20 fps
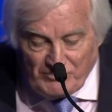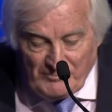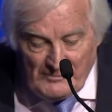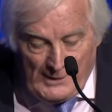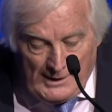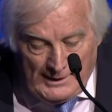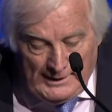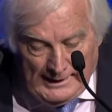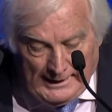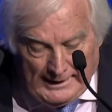
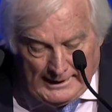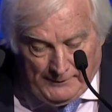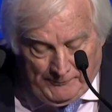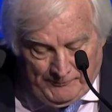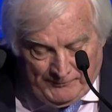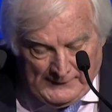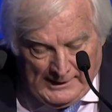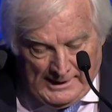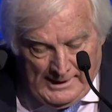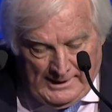Now,
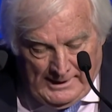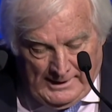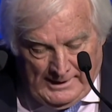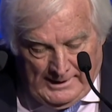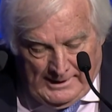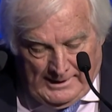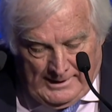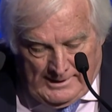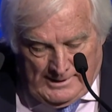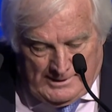
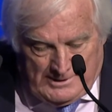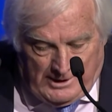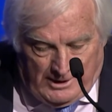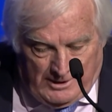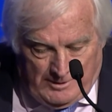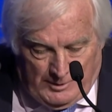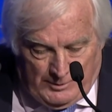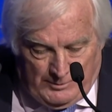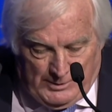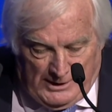
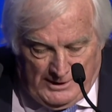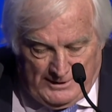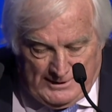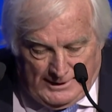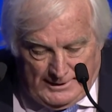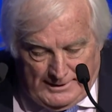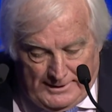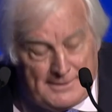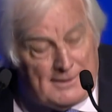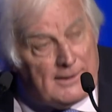gentlemen, please
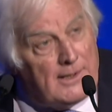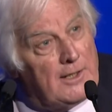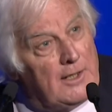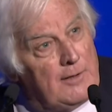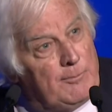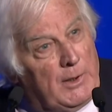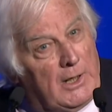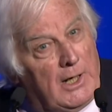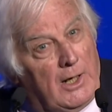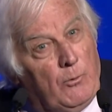don't listen to this,
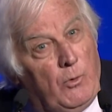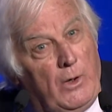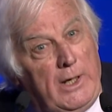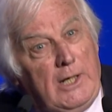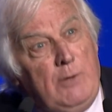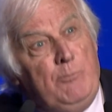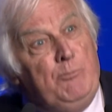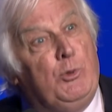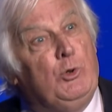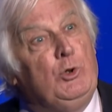but we
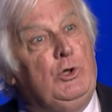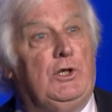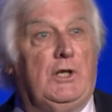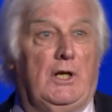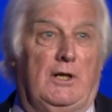can put this